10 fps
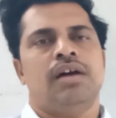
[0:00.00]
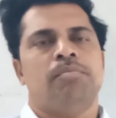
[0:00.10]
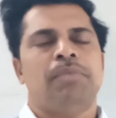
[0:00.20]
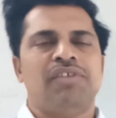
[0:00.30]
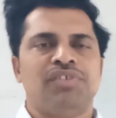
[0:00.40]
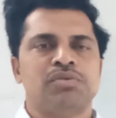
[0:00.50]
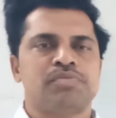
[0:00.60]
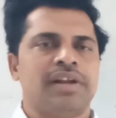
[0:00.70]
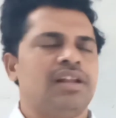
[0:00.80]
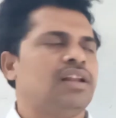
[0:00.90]
perfume
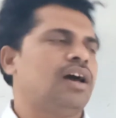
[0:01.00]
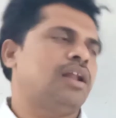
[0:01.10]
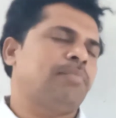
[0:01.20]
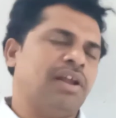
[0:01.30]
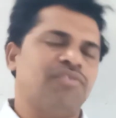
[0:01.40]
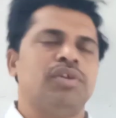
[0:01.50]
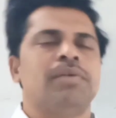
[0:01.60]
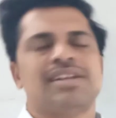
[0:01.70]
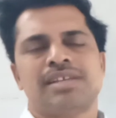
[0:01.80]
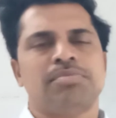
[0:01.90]
smell or perfume
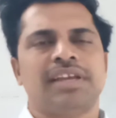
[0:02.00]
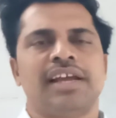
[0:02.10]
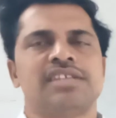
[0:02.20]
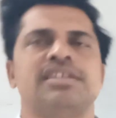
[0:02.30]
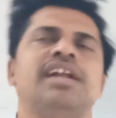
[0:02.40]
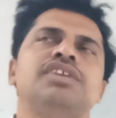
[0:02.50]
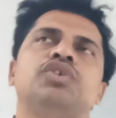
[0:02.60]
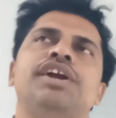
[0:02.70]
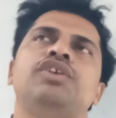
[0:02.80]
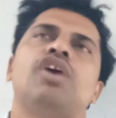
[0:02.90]
or something else, that is
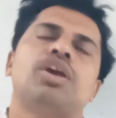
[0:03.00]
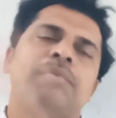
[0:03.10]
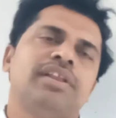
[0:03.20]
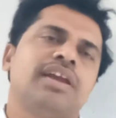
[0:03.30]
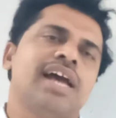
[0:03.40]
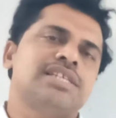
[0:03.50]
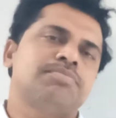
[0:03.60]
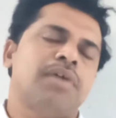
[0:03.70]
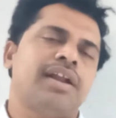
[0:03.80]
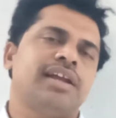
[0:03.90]
going to occupy, the
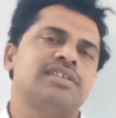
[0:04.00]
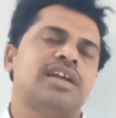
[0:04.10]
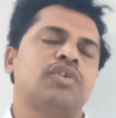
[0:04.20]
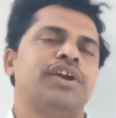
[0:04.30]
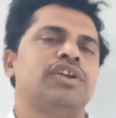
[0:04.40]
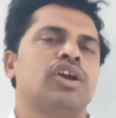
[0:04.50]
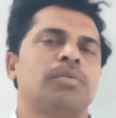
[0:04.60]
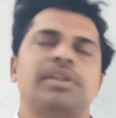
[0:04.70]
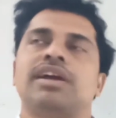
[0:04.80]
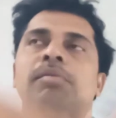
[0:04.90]
gas particles are going to
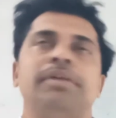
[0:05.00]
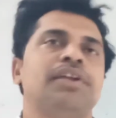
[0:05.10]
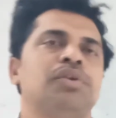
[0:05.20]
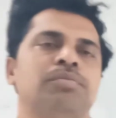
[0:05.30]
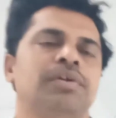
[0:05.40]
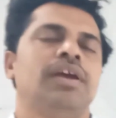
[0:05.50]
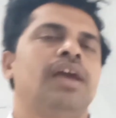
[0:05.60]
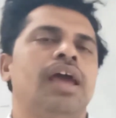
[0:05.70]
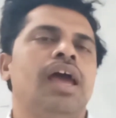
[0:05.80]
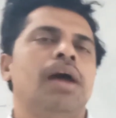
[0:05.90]
occupy the complete room.
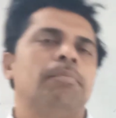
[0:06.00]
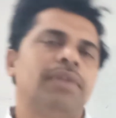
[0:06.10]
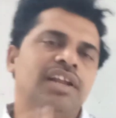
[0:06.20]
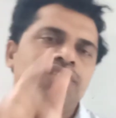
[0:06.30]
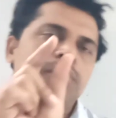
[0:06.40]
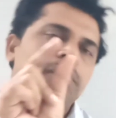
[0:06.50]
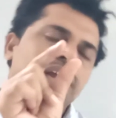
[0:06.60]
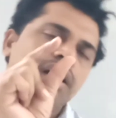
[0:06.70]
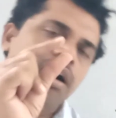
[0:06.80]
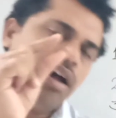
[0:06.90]
But if you
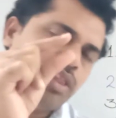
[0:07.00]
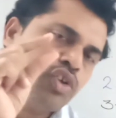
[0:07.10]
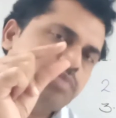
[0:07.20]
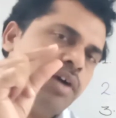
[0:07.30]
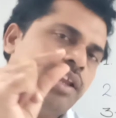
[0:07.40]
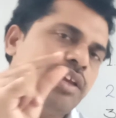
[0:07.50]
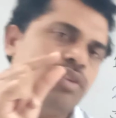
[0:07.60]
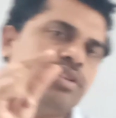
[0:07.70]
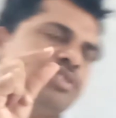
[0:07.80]
bring all those molecules,